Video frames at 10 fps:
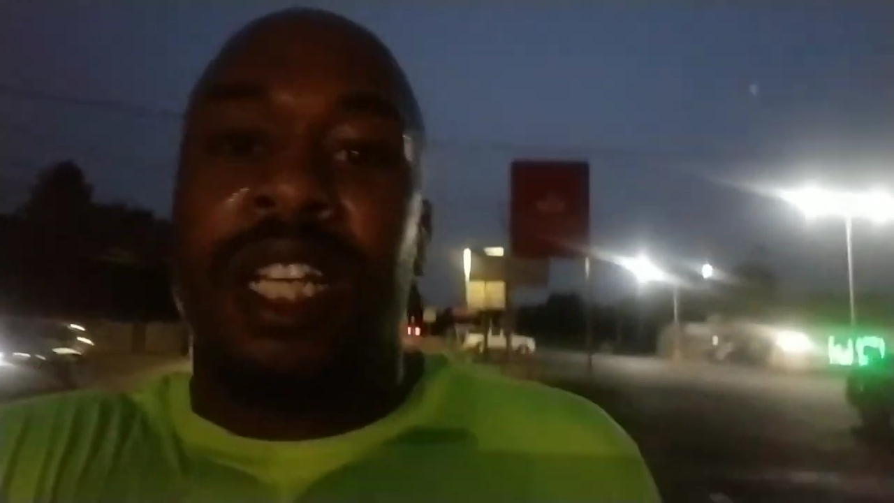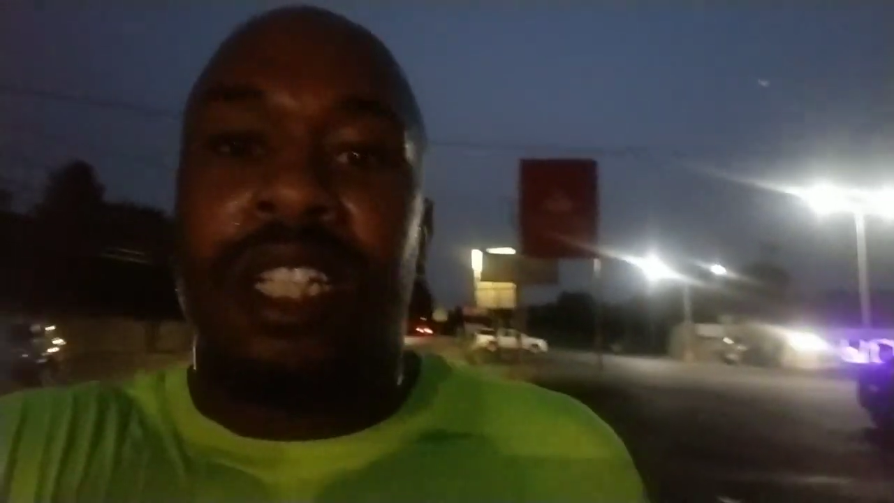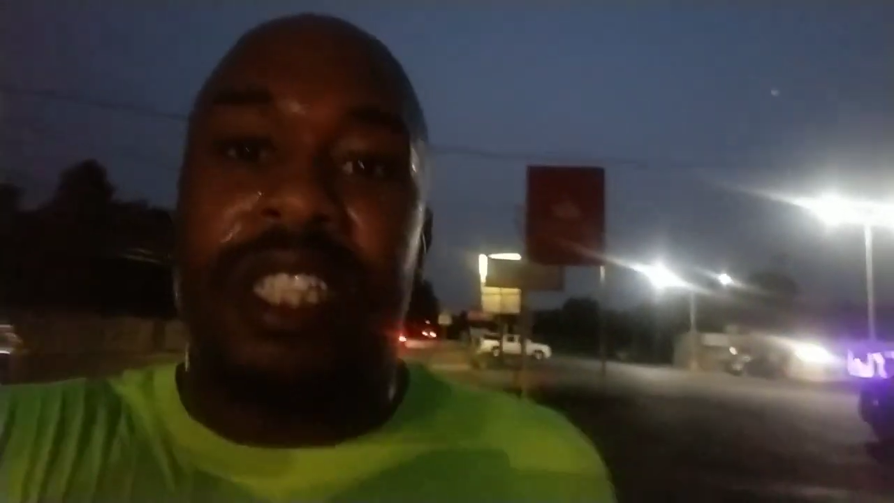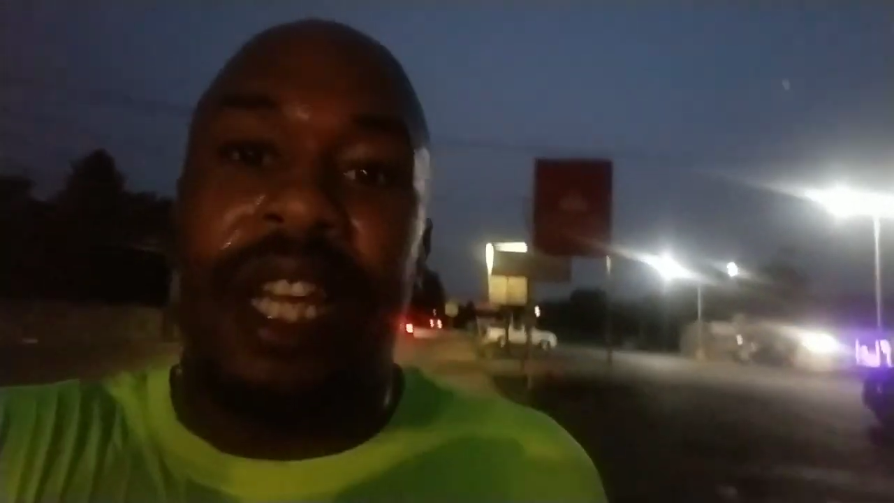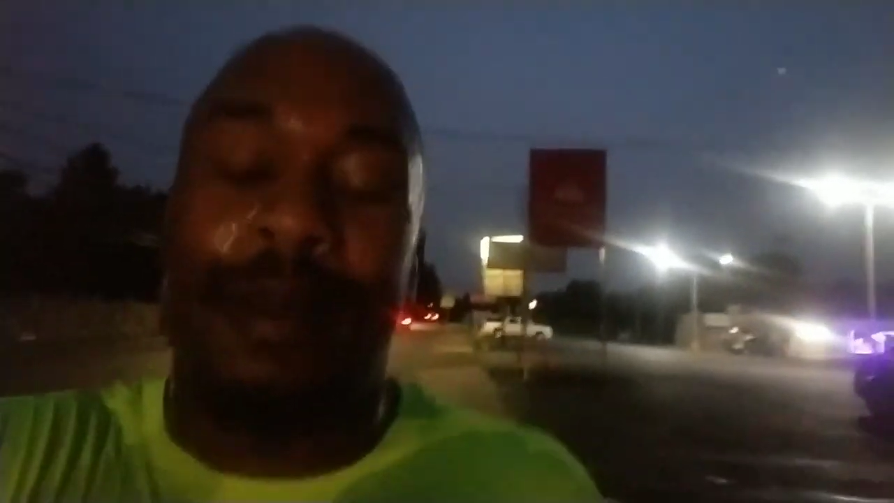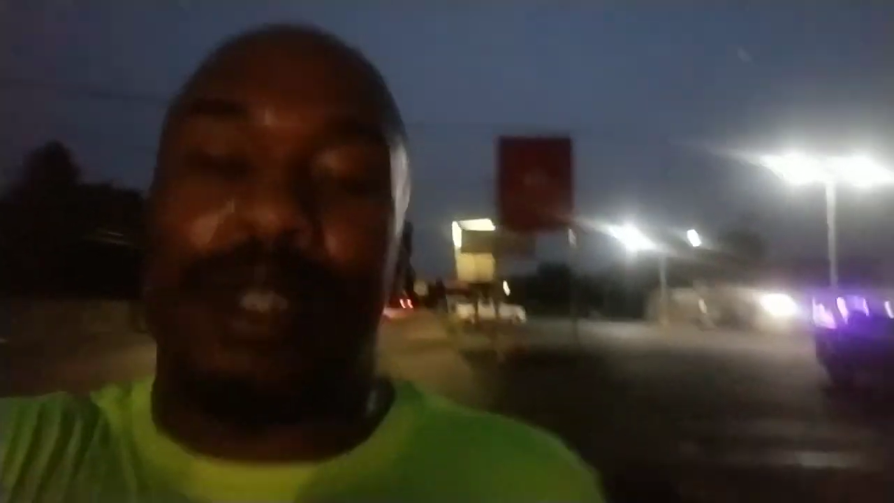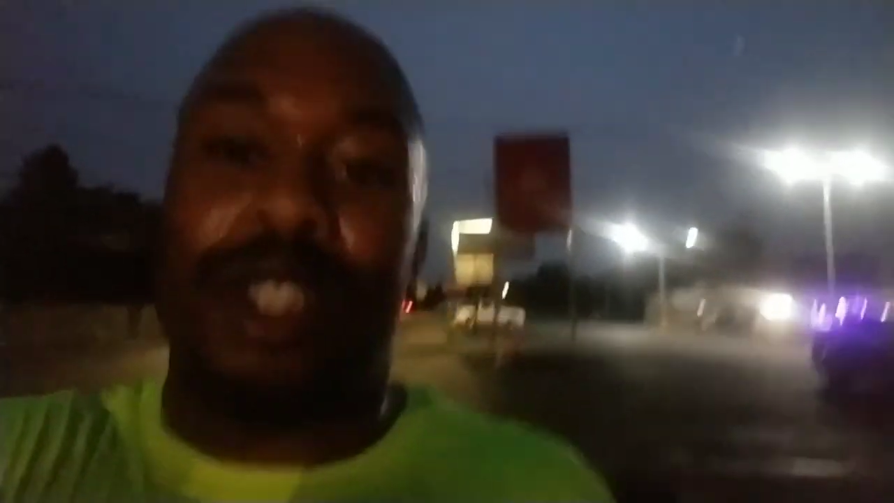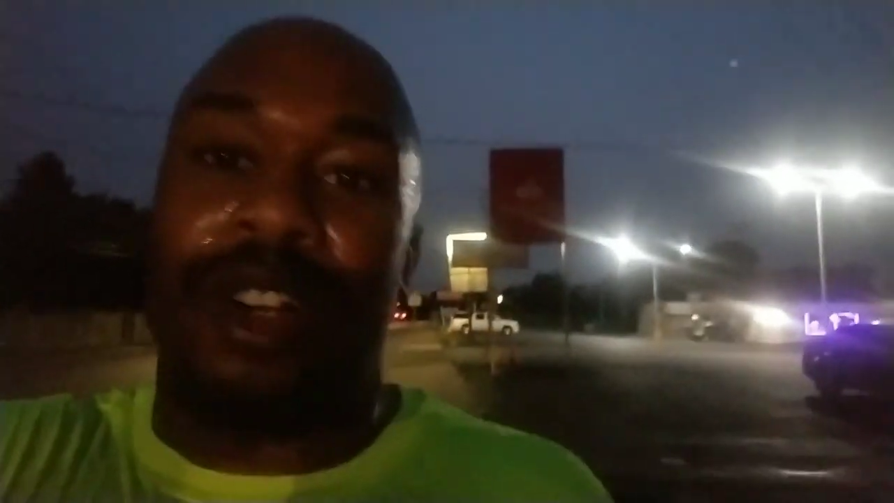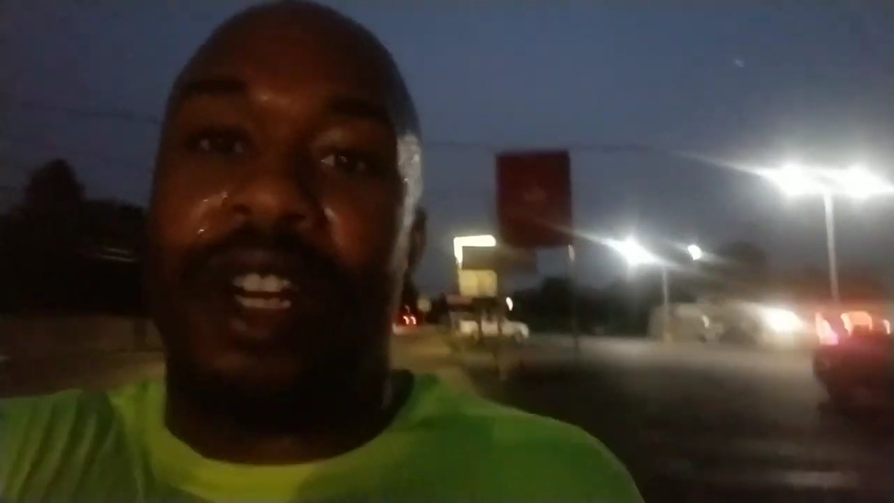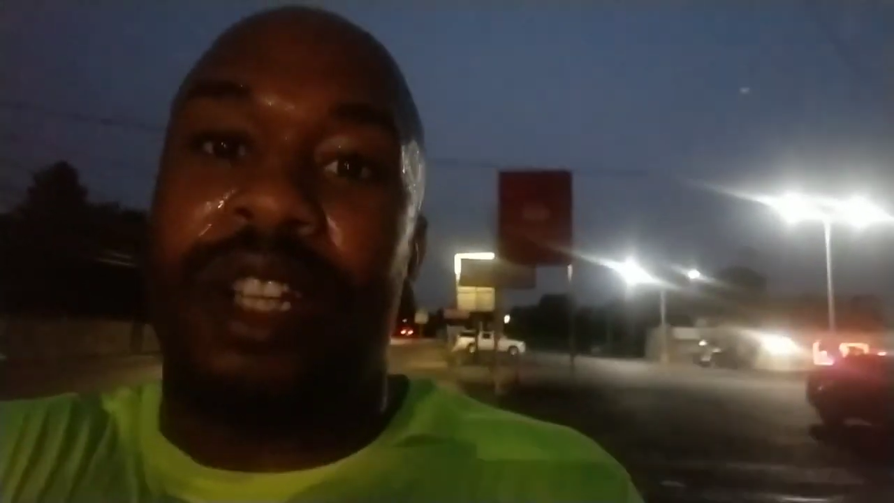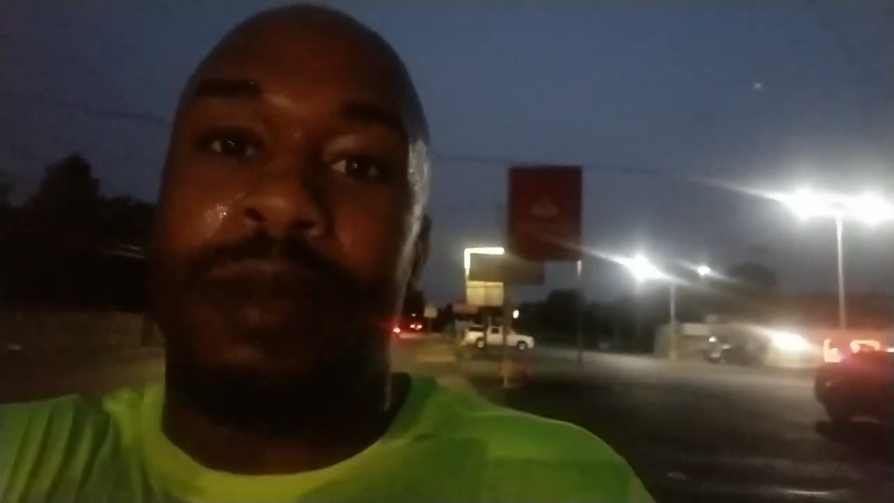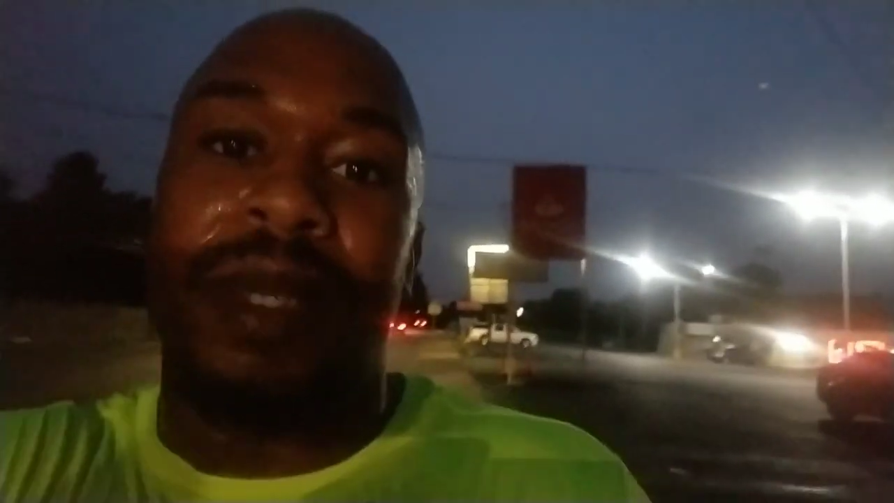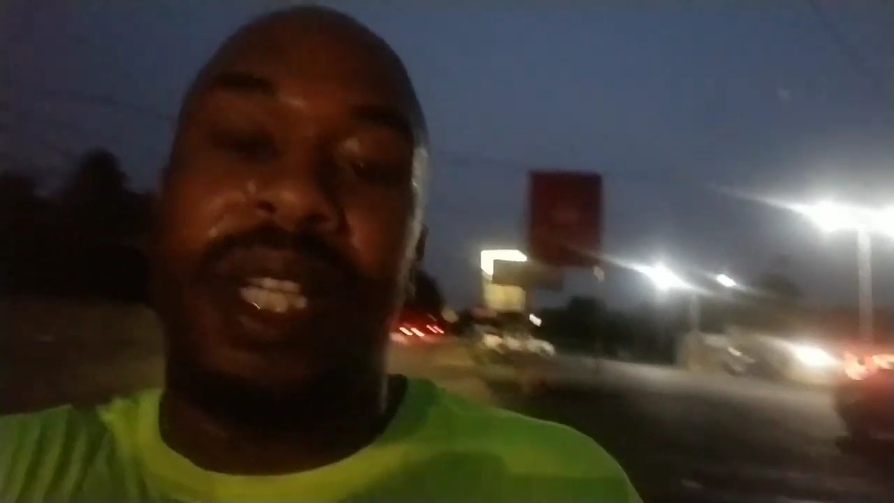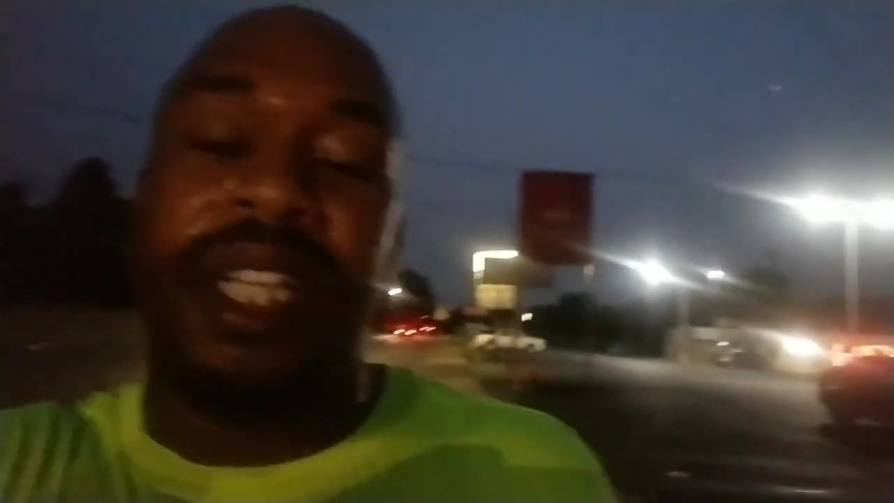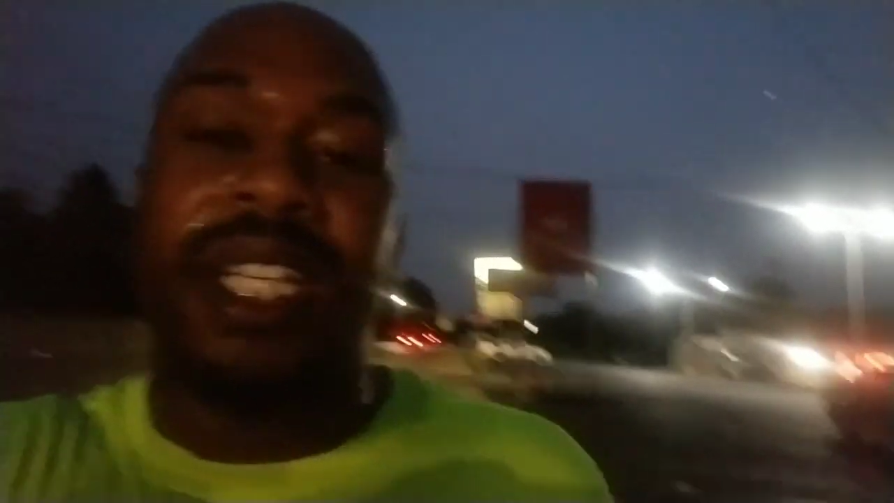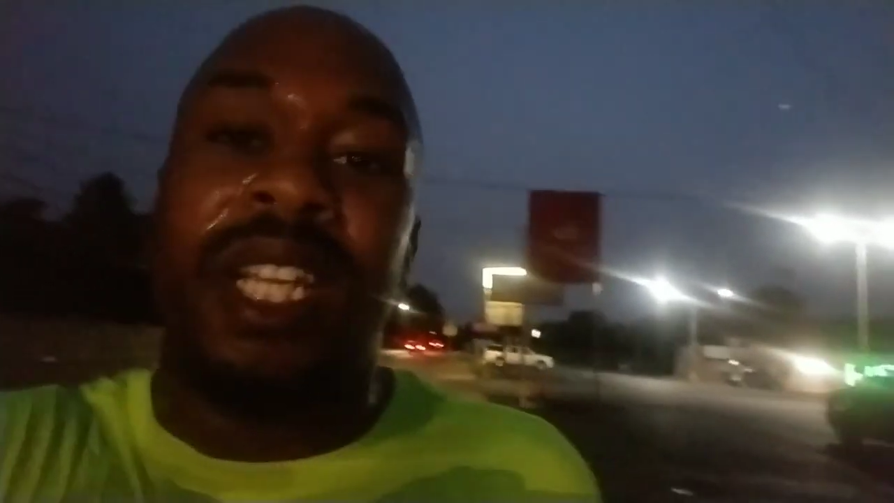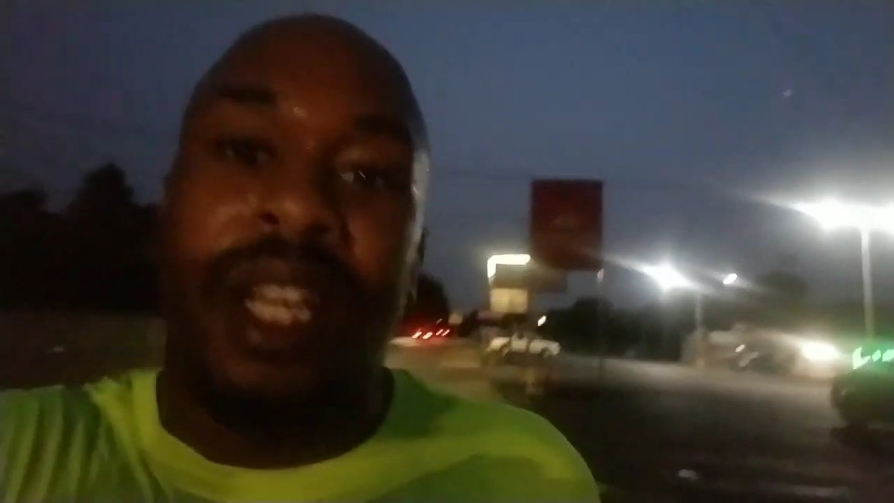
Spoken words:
the temperature and humidity